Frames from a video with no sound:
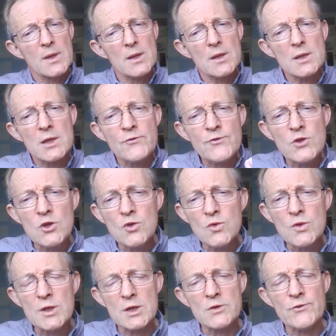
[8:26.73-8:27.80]
if you
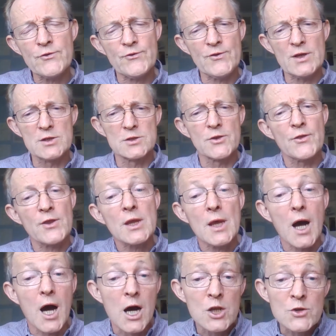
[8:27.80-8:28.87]
can fill the
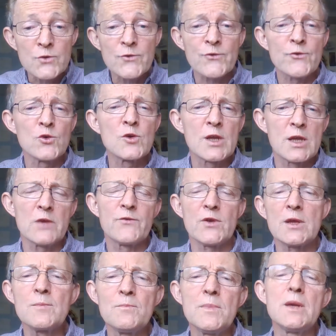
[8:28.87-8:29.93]

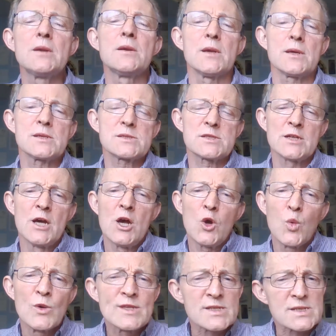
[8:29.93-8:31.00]
unforgiving minutes
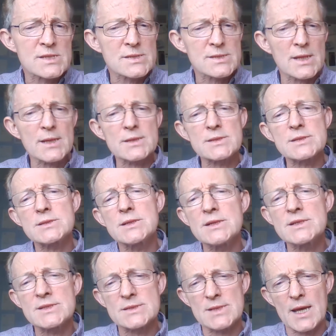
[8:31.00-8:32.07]
with 60
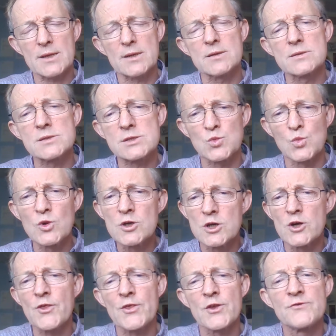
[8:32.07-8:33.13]
seconds
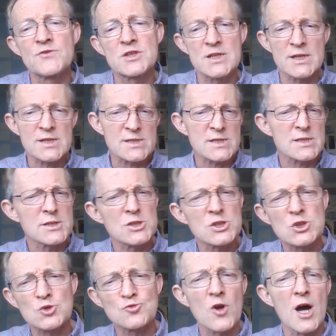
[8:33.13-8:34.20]
worth of
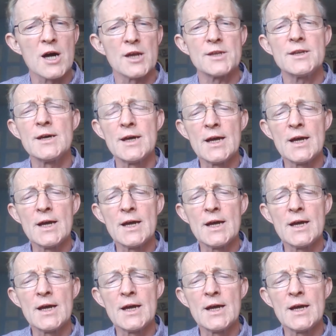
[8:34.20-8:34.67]
distance run,